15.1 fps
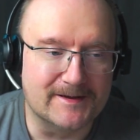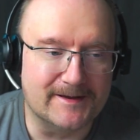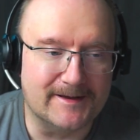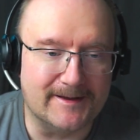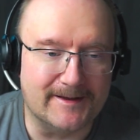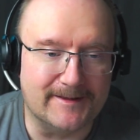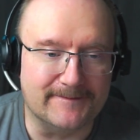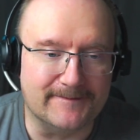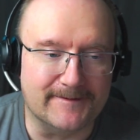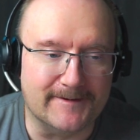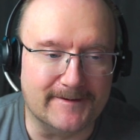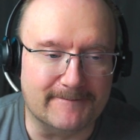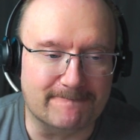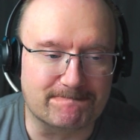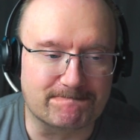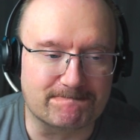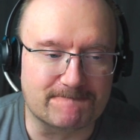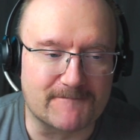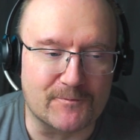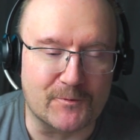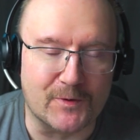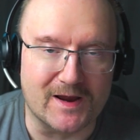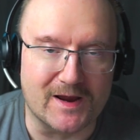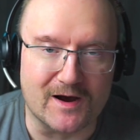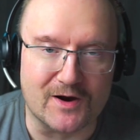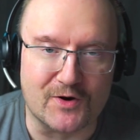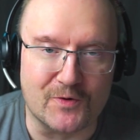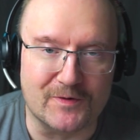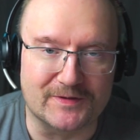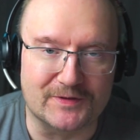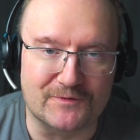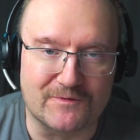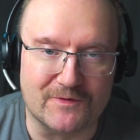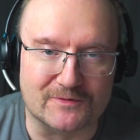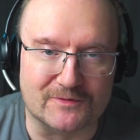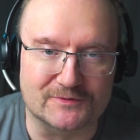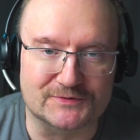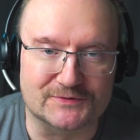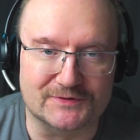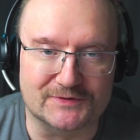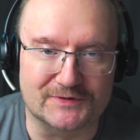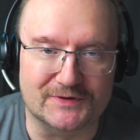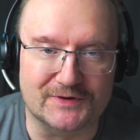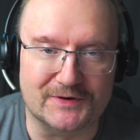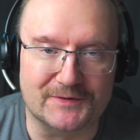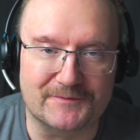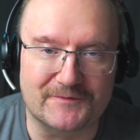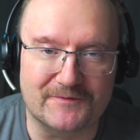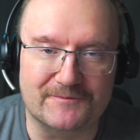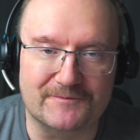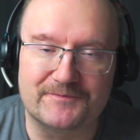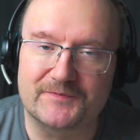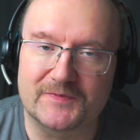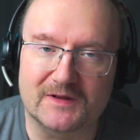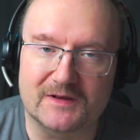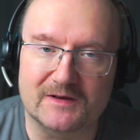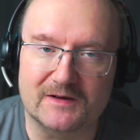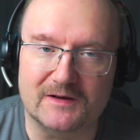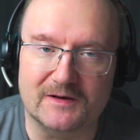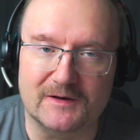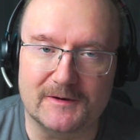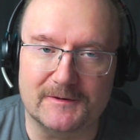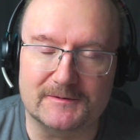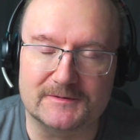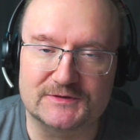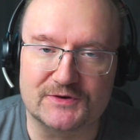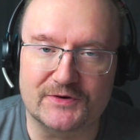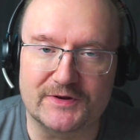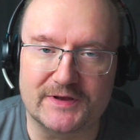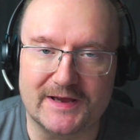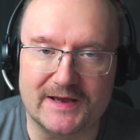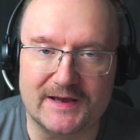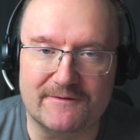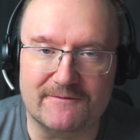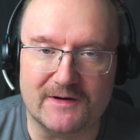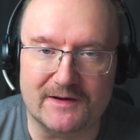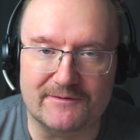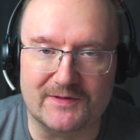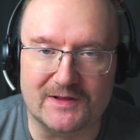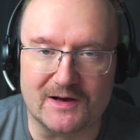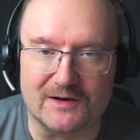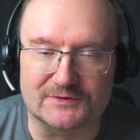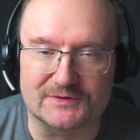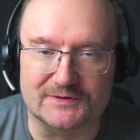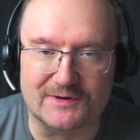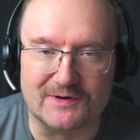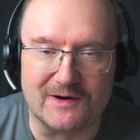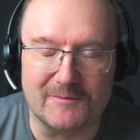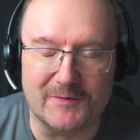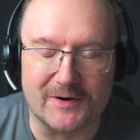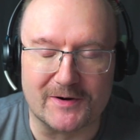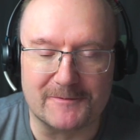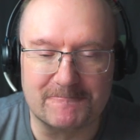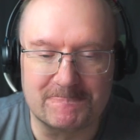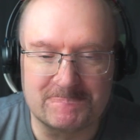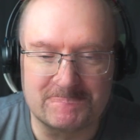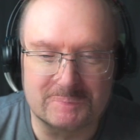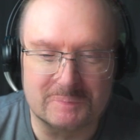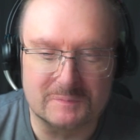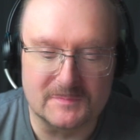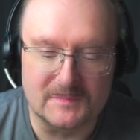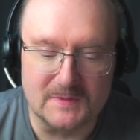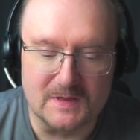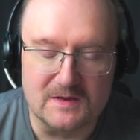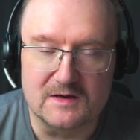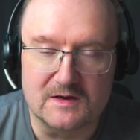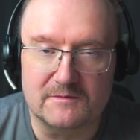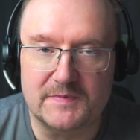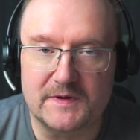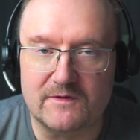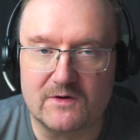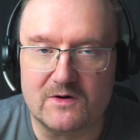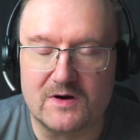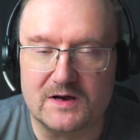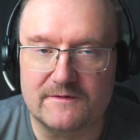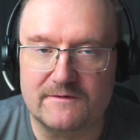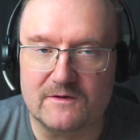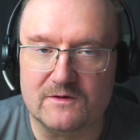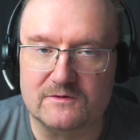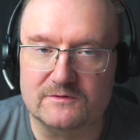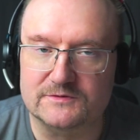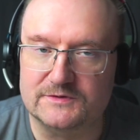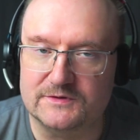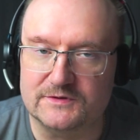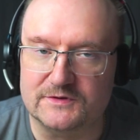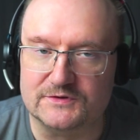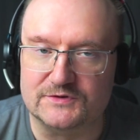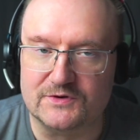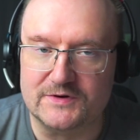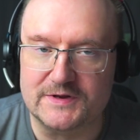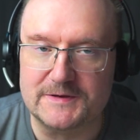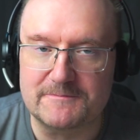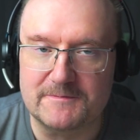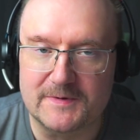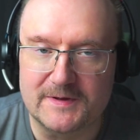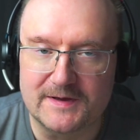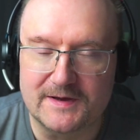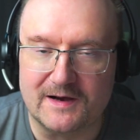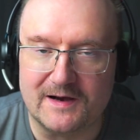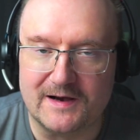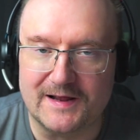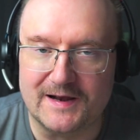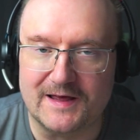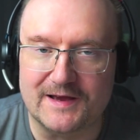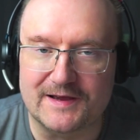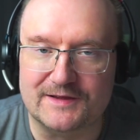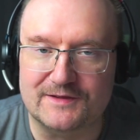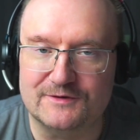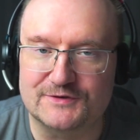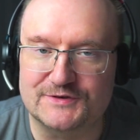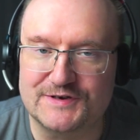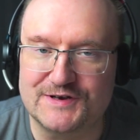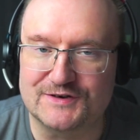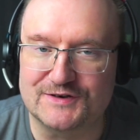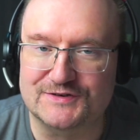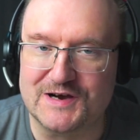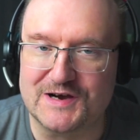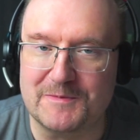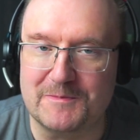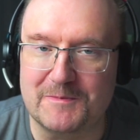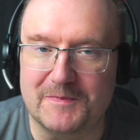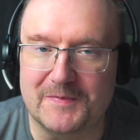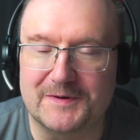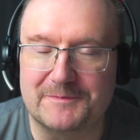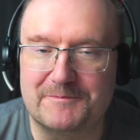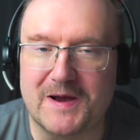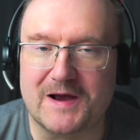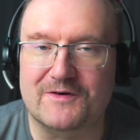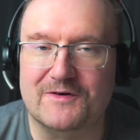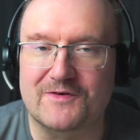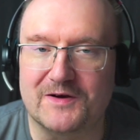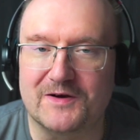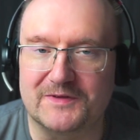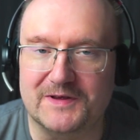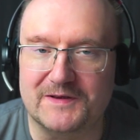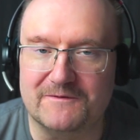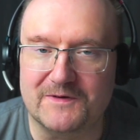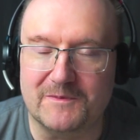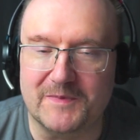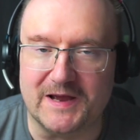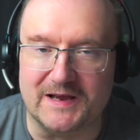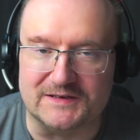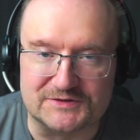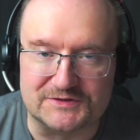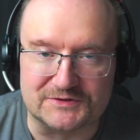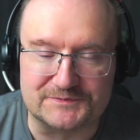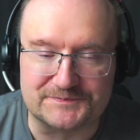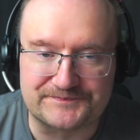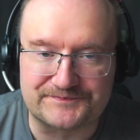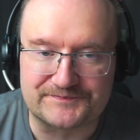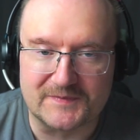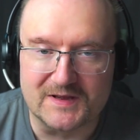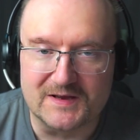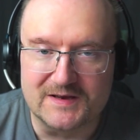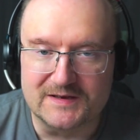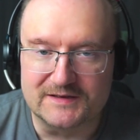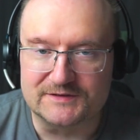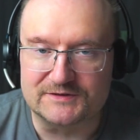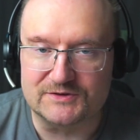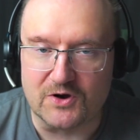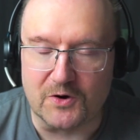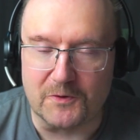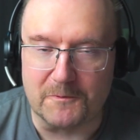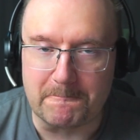and we are going to focus on the Sony a5000 camera. Before I focus to the Sony, I like to share some background information. So